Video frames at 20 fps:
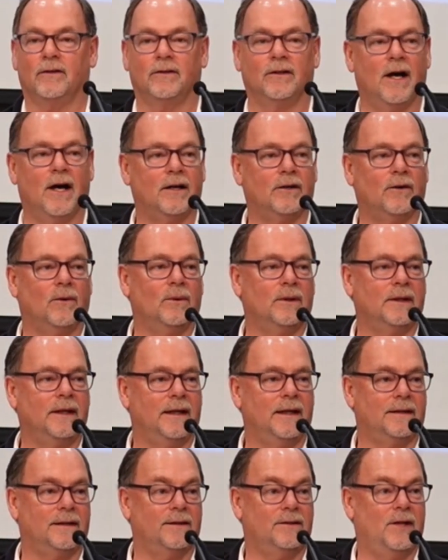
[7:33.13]
not only
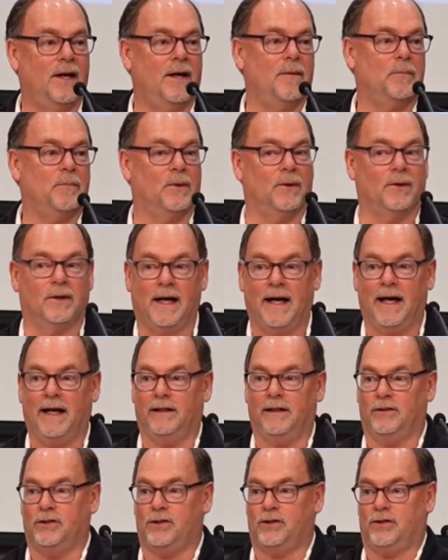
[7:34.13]
at the temple,
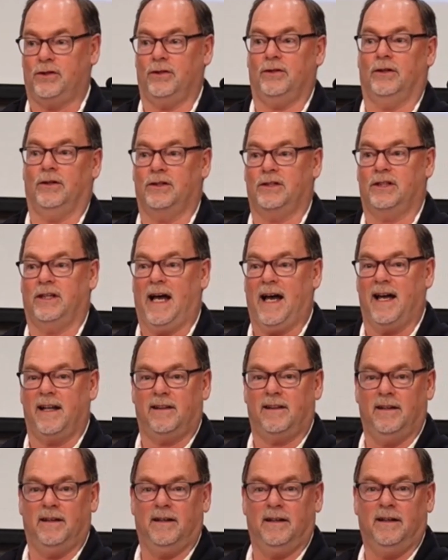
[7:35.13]
at church, at
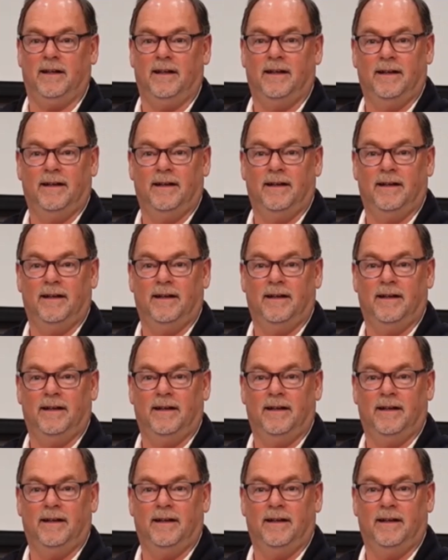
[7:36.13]
the,